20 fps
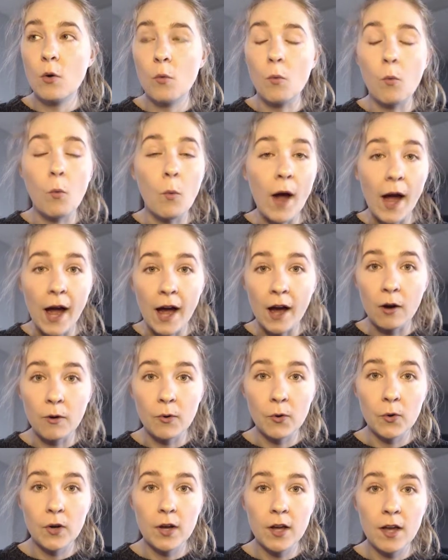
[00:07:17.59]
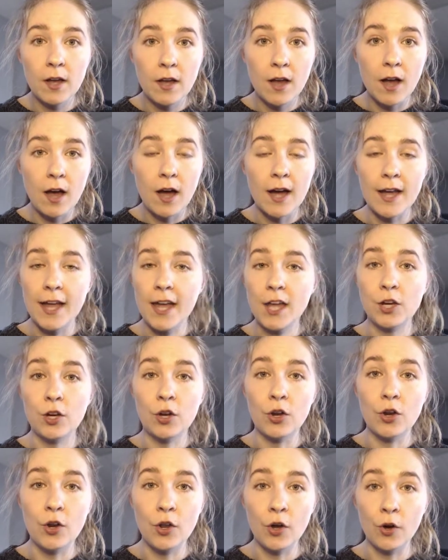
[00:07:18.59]
wow, I had
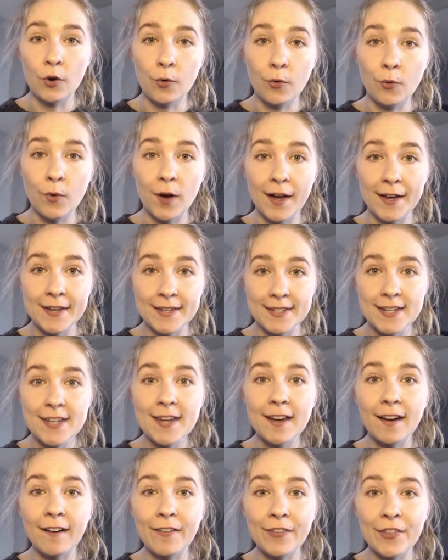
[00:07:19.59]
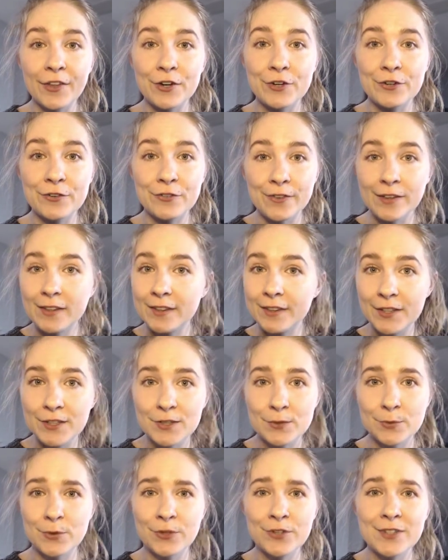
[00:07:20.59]
no idea that our
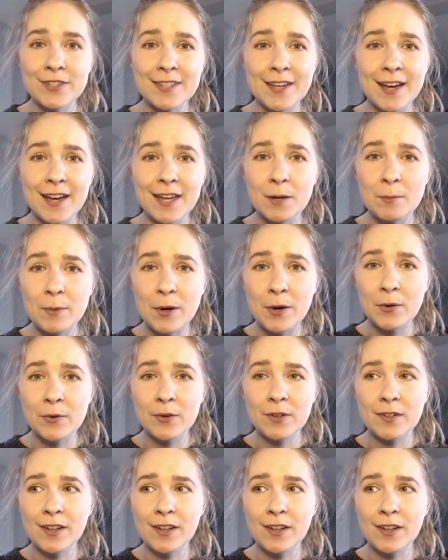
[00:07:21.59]
feelings were a sign about